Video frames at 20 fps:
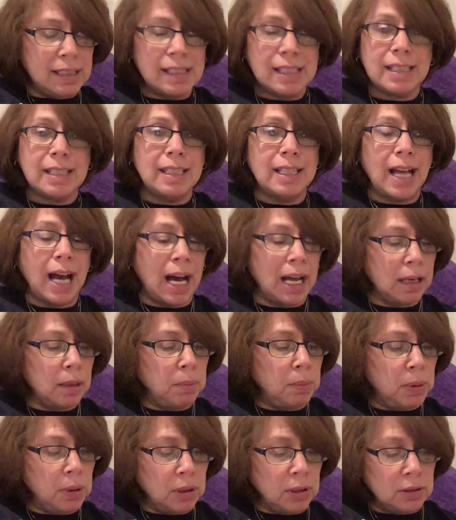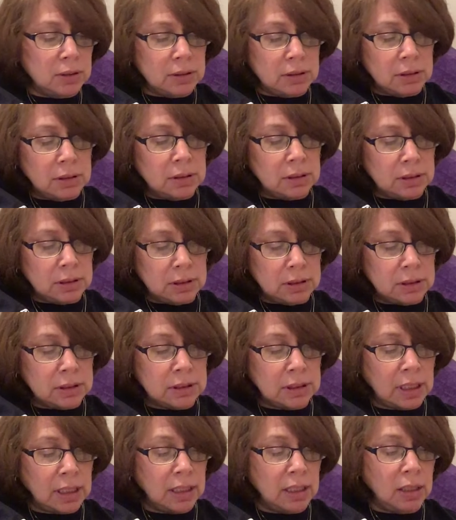It's not a bird,
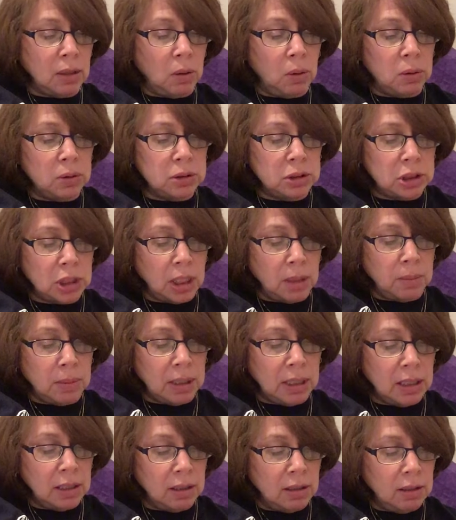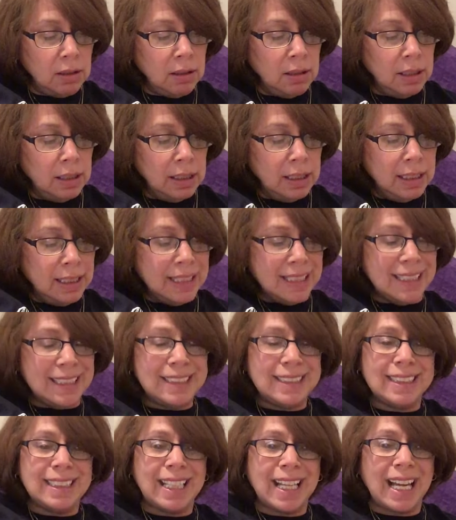said the old Jamie Hill.
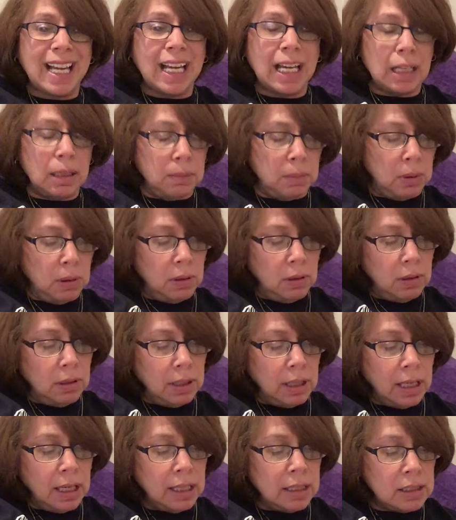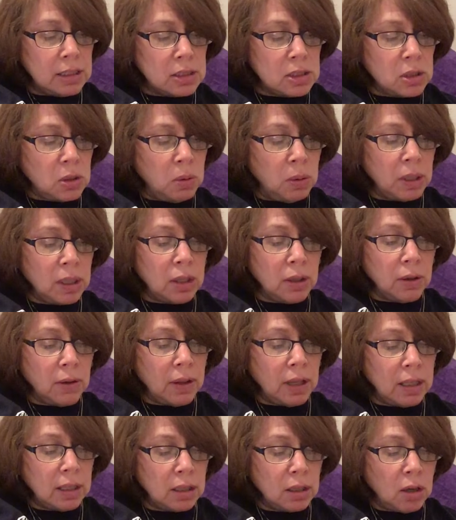It's an animal, and it's quicker
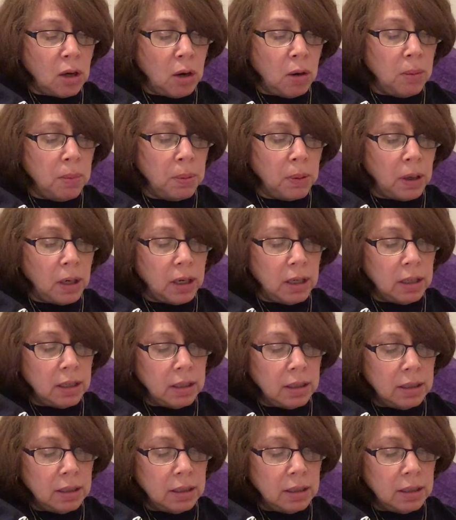than a cobra.